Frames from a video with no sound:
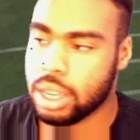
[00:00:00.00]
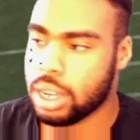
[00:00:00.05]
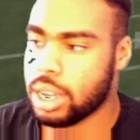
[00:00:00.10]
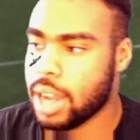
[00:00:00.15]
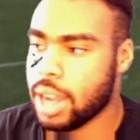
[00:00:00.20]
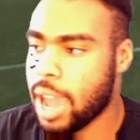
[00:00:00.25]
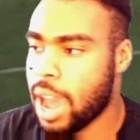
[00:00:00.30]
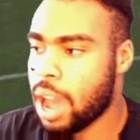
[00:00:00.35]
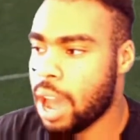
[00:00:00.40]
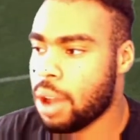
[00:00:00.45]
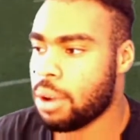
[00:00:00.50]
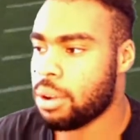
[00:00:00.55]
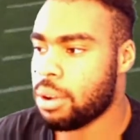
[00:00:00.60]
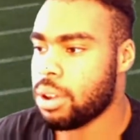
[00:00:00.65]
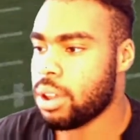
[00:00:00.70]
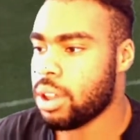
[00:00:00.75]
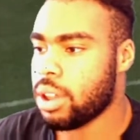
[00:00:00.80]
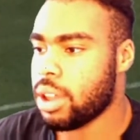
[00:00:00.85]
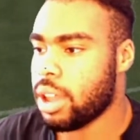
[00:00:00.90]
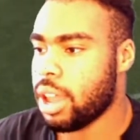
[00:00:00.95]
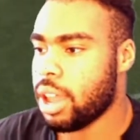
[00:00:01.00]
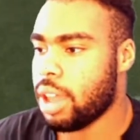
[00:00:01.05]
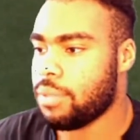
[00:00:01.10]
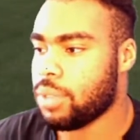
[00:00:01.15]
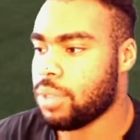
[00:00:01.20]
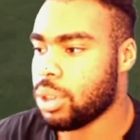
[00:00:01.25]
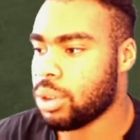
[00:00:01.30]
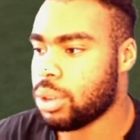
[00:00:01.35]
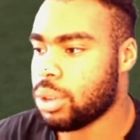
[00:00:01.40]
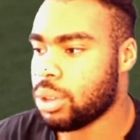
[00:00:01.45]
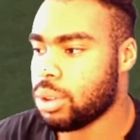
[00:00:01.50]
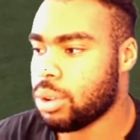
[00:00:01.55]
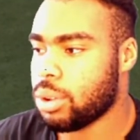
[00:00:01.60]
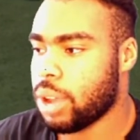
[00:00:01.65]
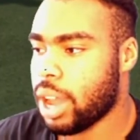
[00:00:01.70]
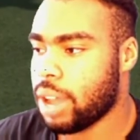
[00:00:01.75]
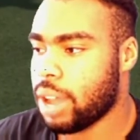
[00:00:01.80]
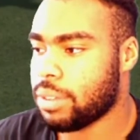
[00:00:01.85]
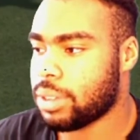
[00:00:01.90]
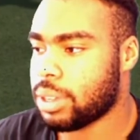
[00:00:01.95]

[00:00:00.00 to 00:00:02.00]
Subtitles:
Now, if you do have